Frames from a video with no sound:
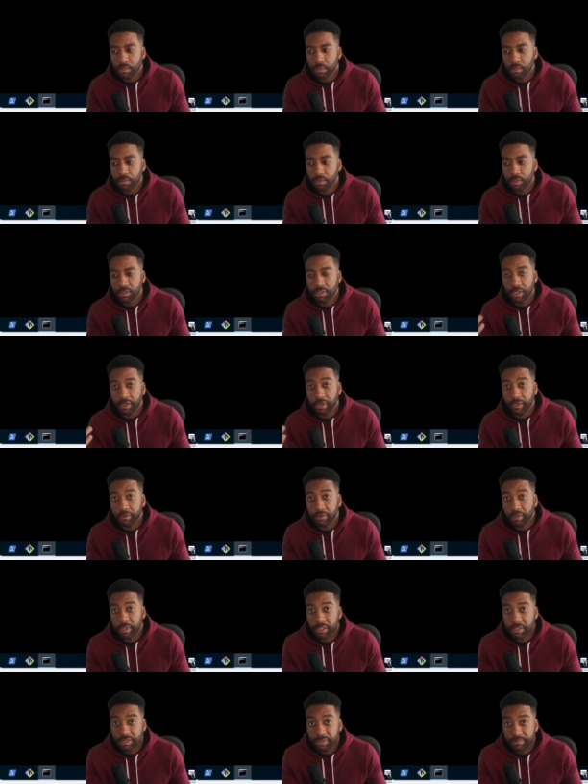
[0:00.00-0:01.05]
directory
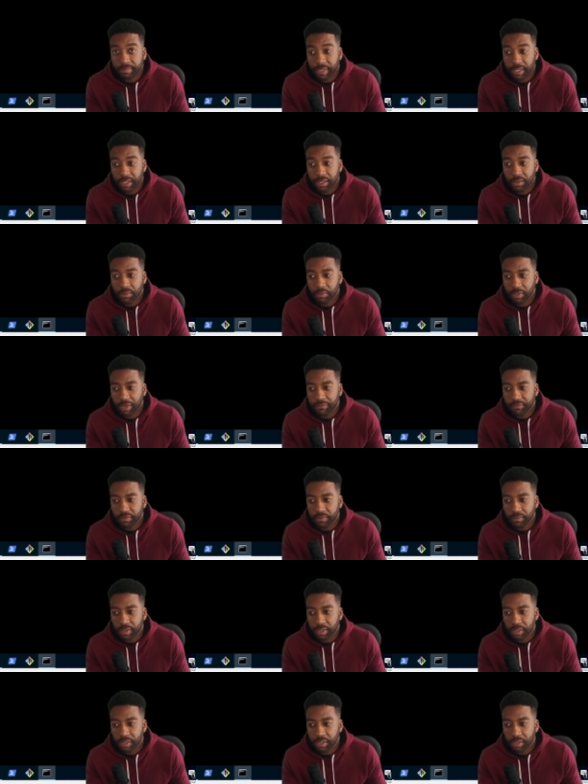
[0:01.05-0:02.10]
I just made, we have to
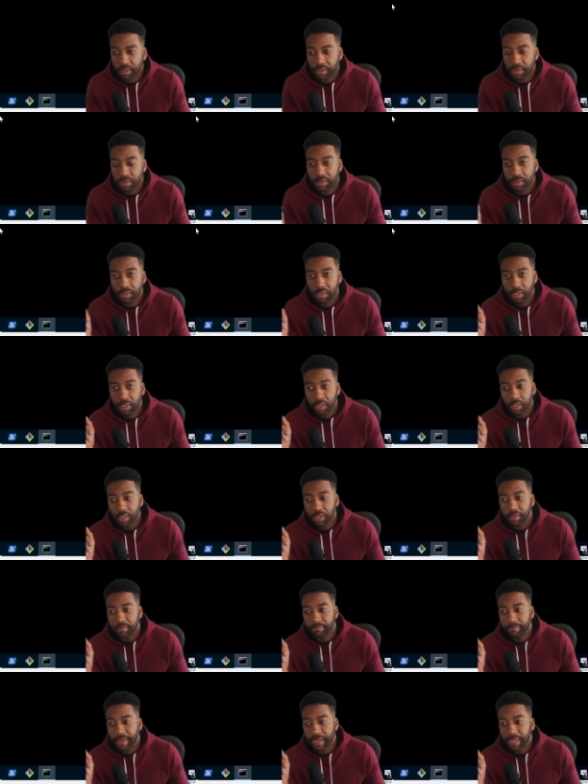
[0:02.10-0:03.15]
run a
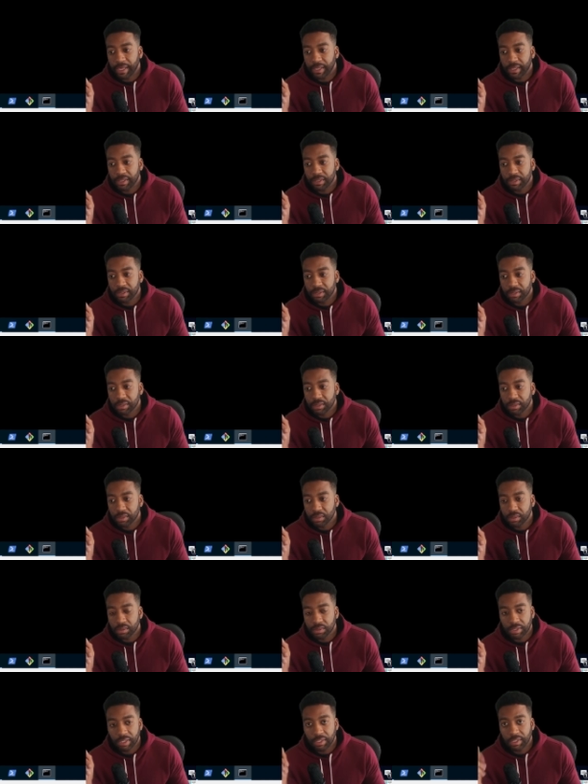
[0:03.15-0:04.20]
command
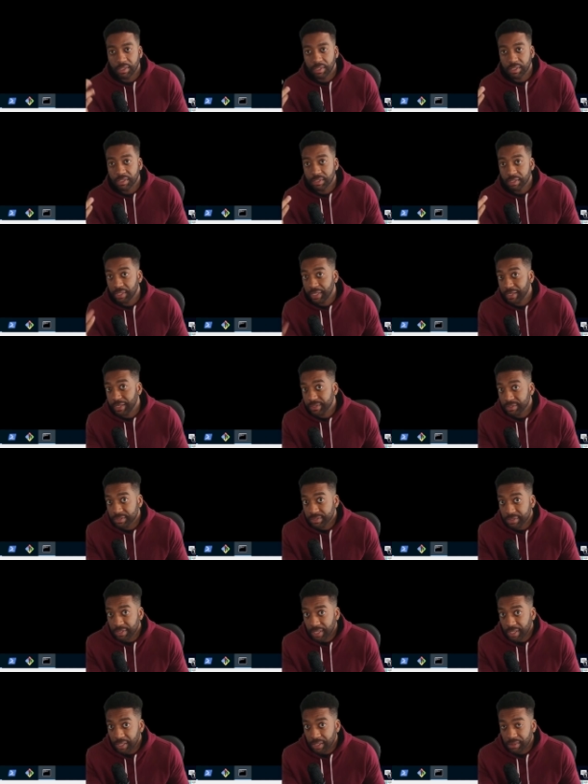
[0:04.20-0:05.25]
that initializes
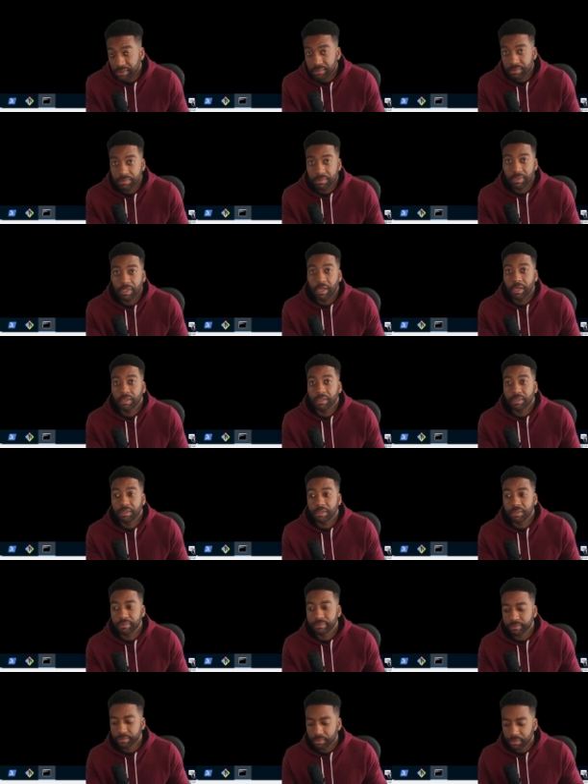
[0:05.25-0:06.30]
that directory.
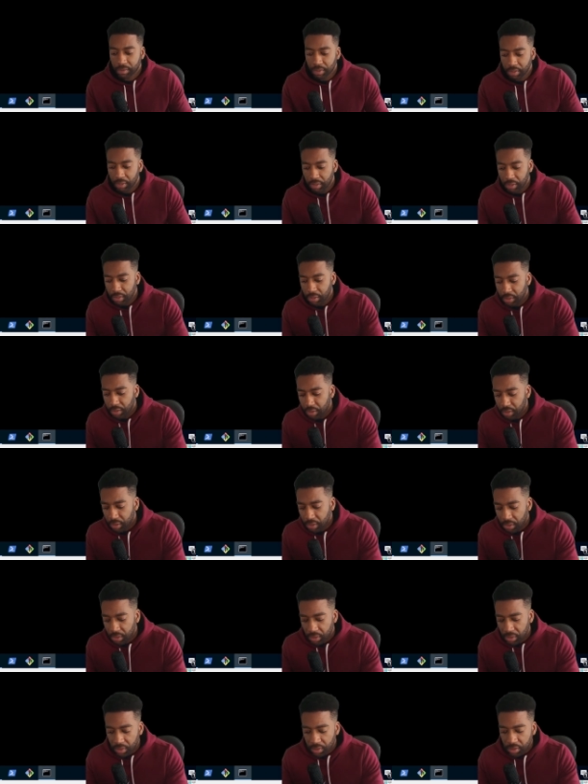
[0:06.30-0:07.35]

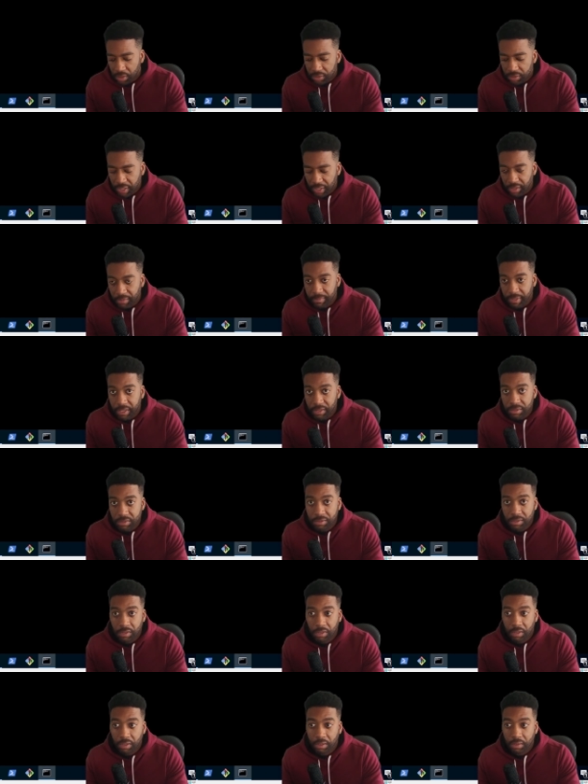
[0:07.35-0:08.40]
That command is
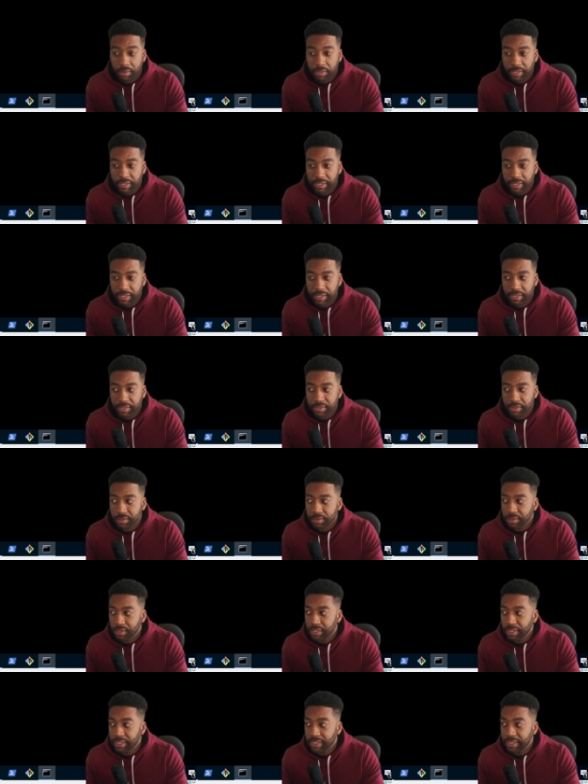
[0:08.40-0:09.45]
called Git
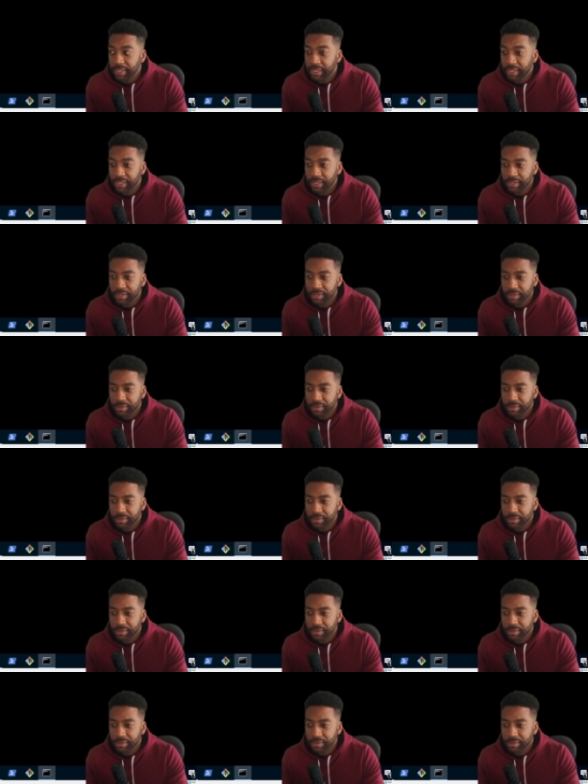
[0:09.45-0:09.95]
Init.